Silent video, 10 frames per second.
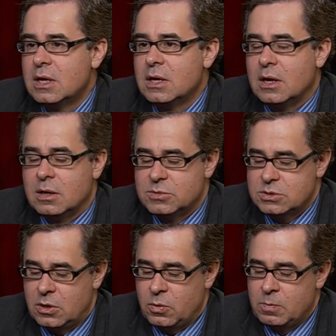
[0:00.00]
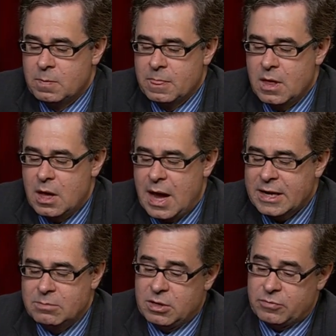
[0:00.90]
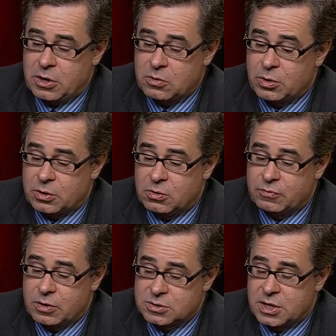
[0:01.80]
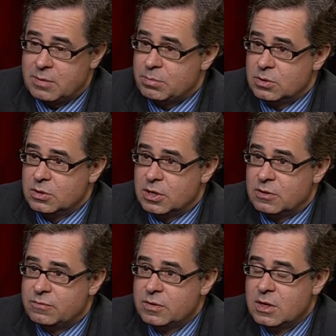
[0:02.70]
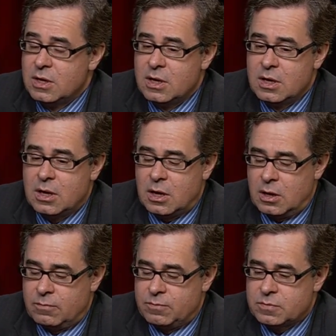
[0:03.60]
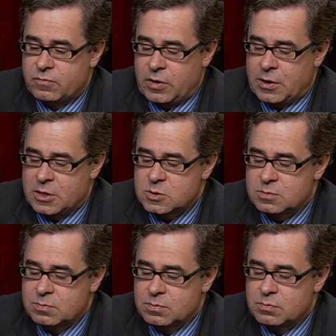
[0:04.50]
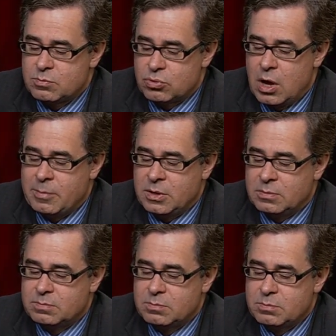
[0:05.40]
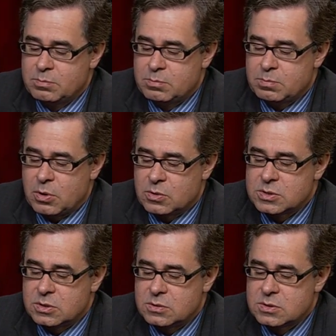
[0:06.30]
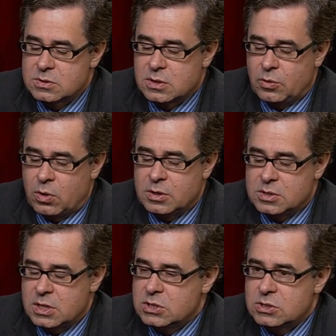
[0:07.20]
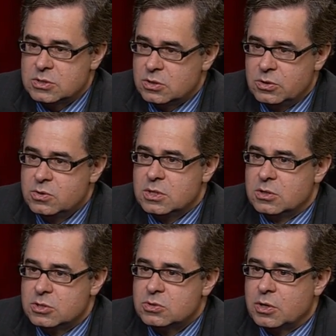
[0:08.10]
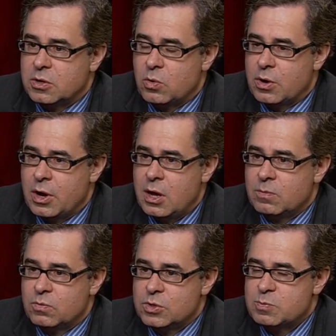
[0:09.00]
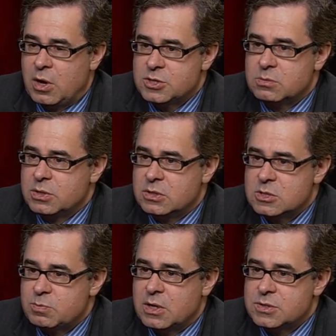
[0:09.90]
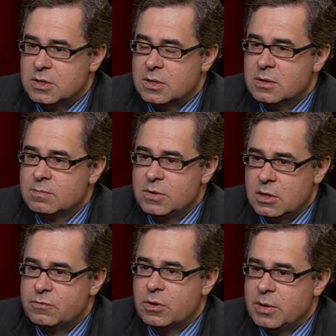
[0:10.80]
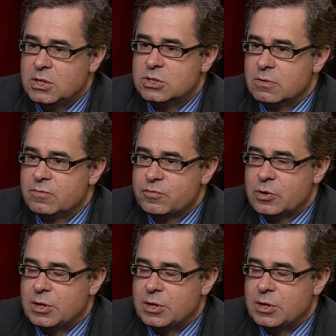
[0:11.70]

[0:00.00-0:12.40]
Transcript: Um, so I can be very critical, for example, of uh, various prominent persons and organizations in the news industry who are not responsibly dispensing information for